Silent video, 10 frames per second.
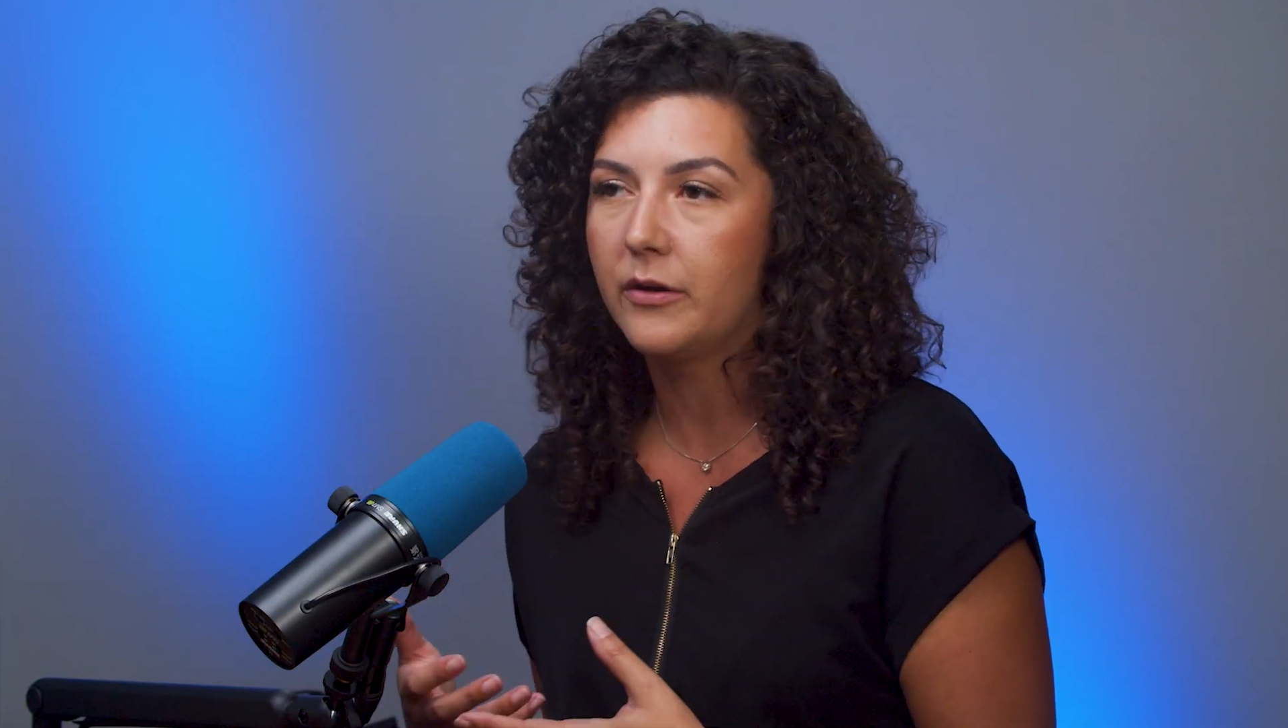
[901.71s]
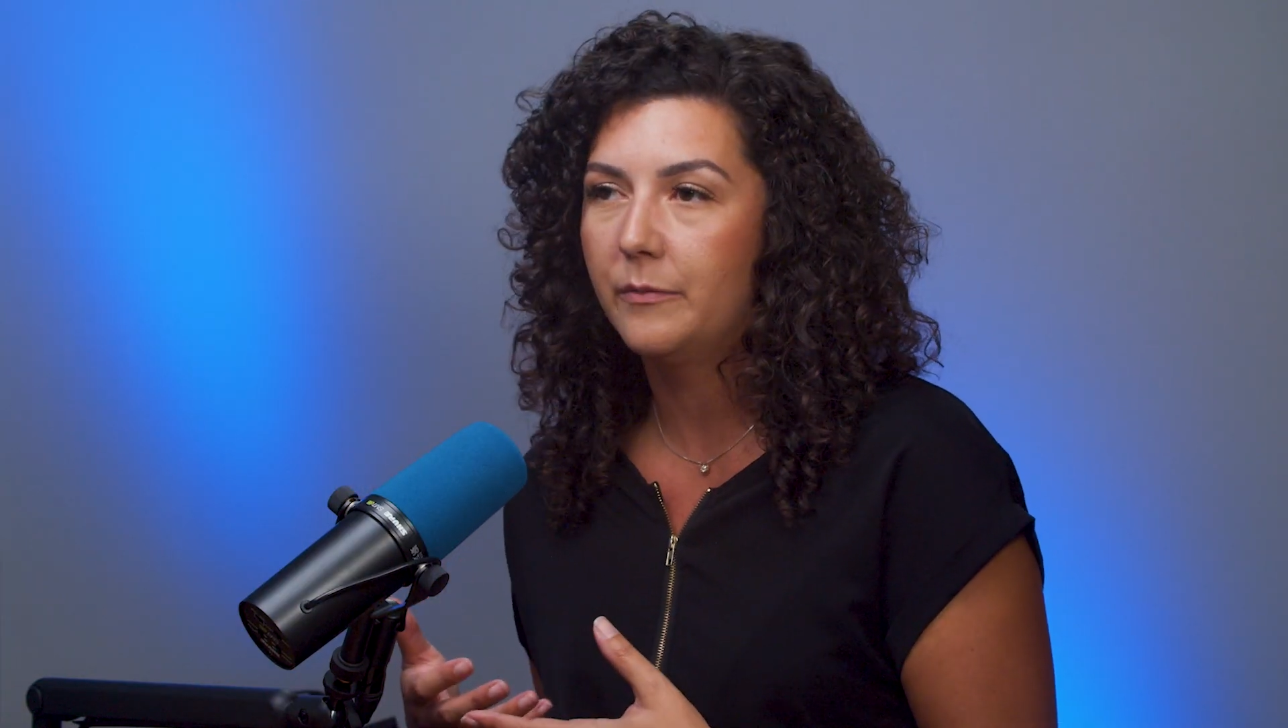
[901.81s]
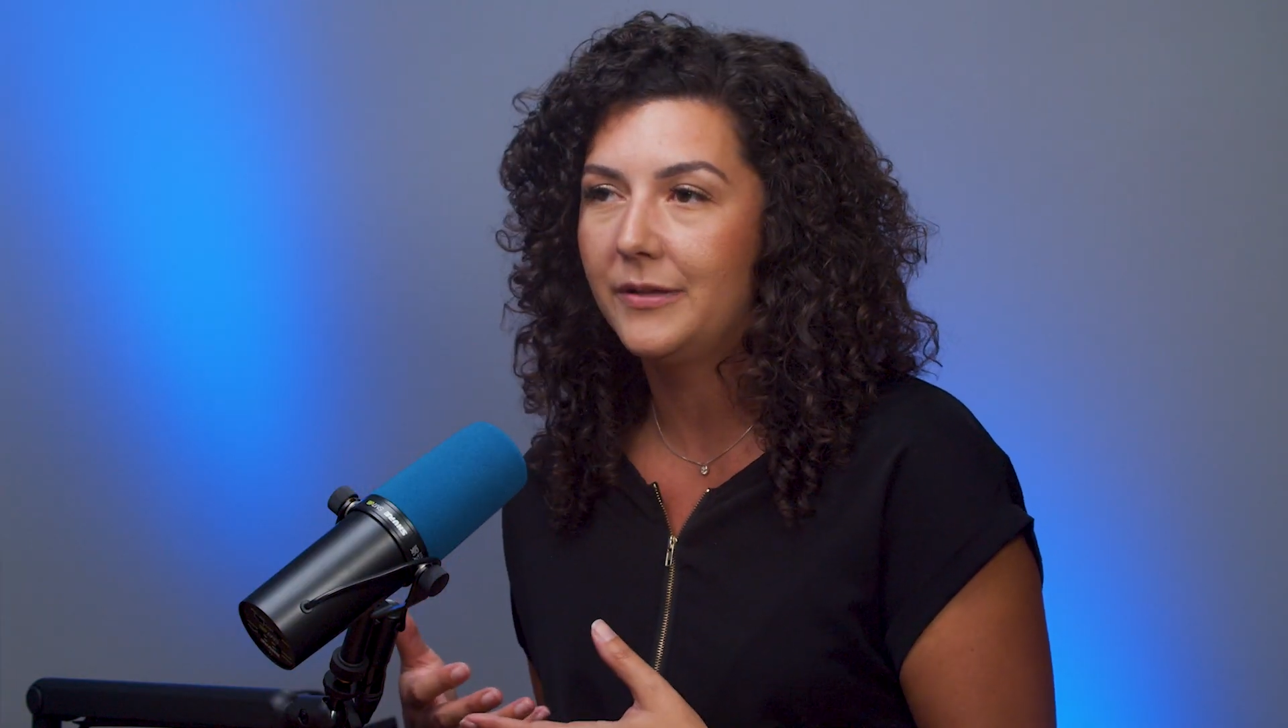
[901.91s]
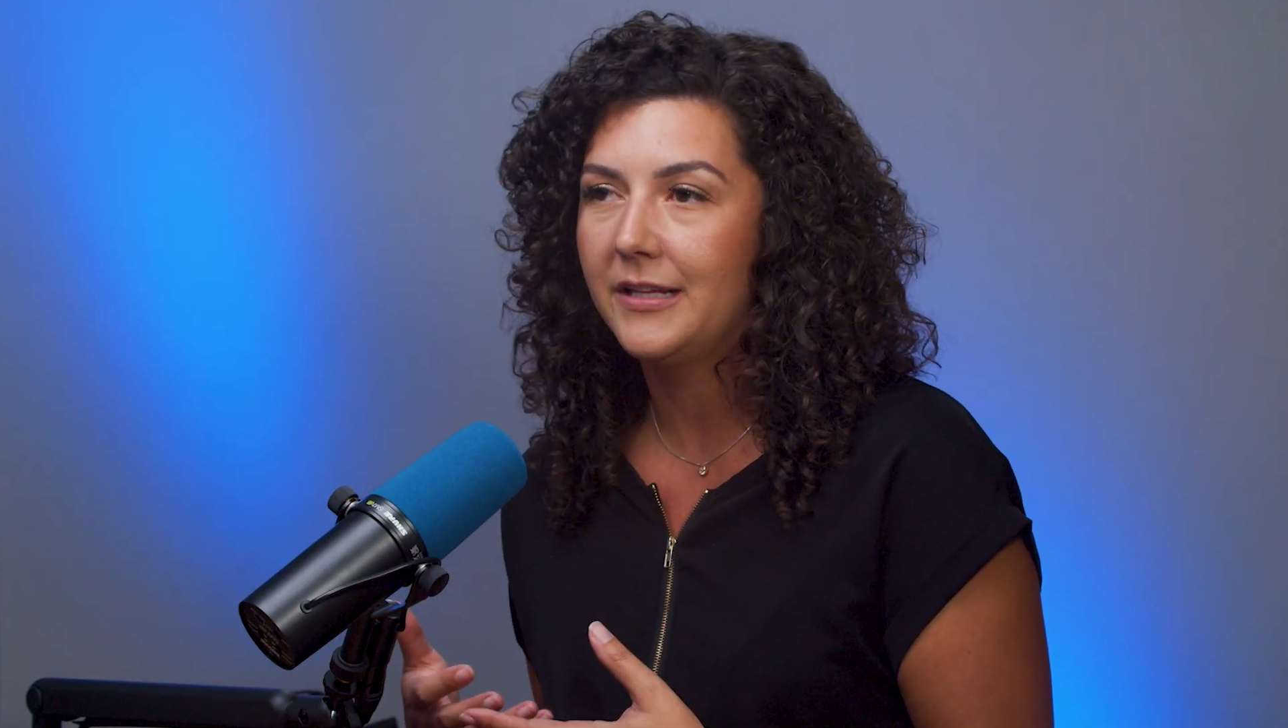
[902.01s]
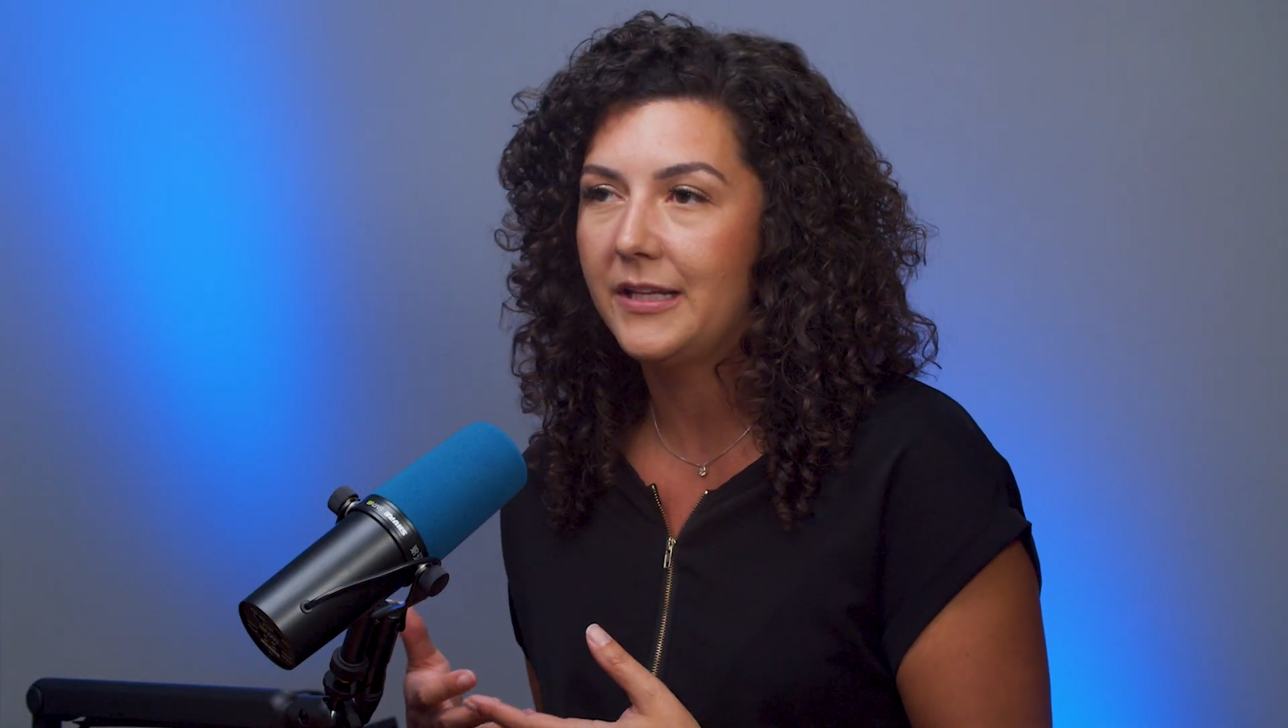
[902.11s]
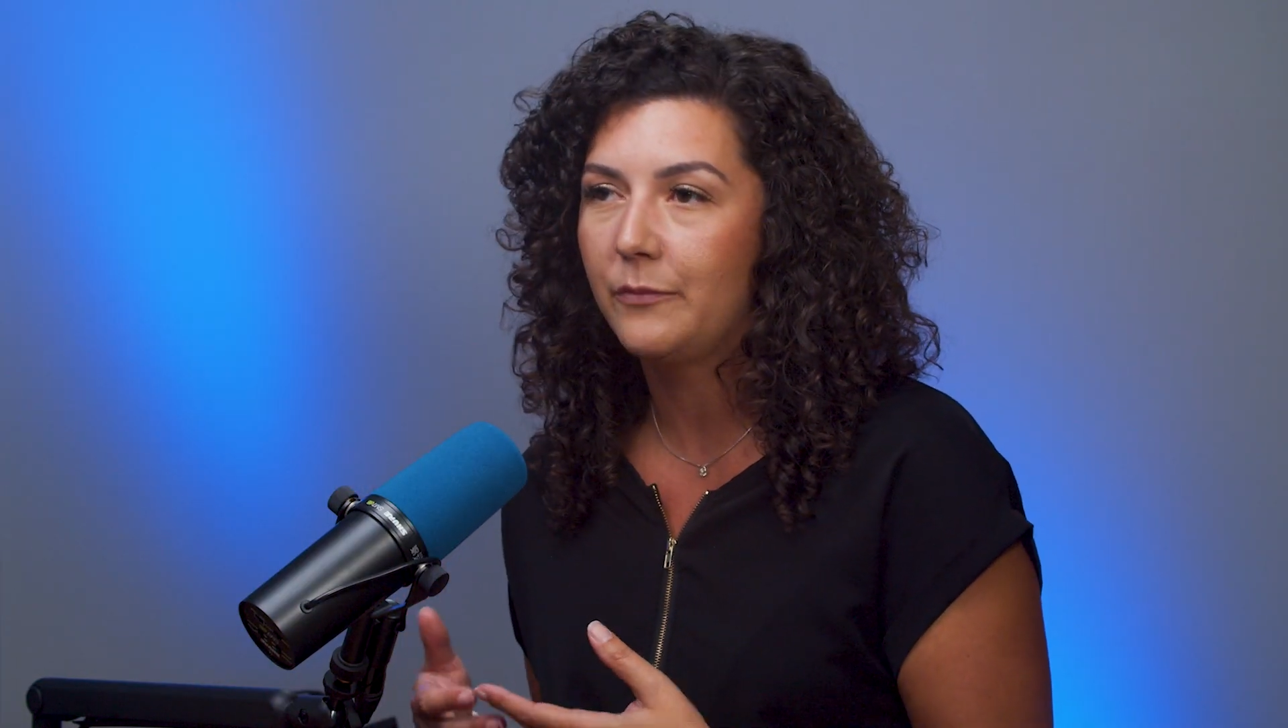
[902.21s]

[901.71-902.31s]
completely.